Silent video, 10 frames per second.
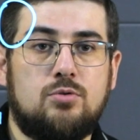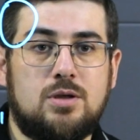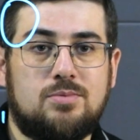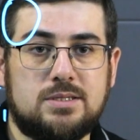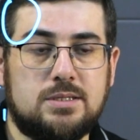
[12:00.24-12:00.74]

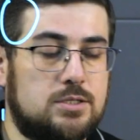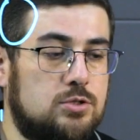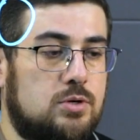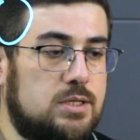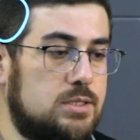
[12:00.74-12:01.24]
situations
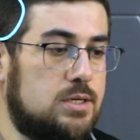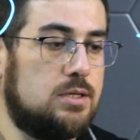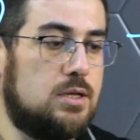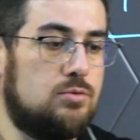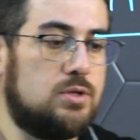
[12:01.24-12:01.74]
where we have an
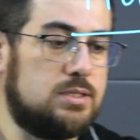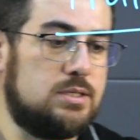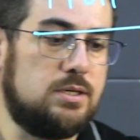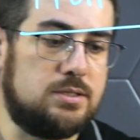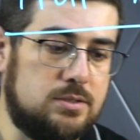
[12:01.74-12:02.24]
object that
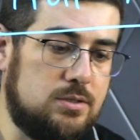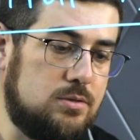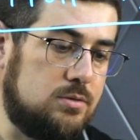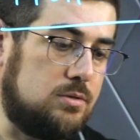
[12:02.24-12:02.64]
consists of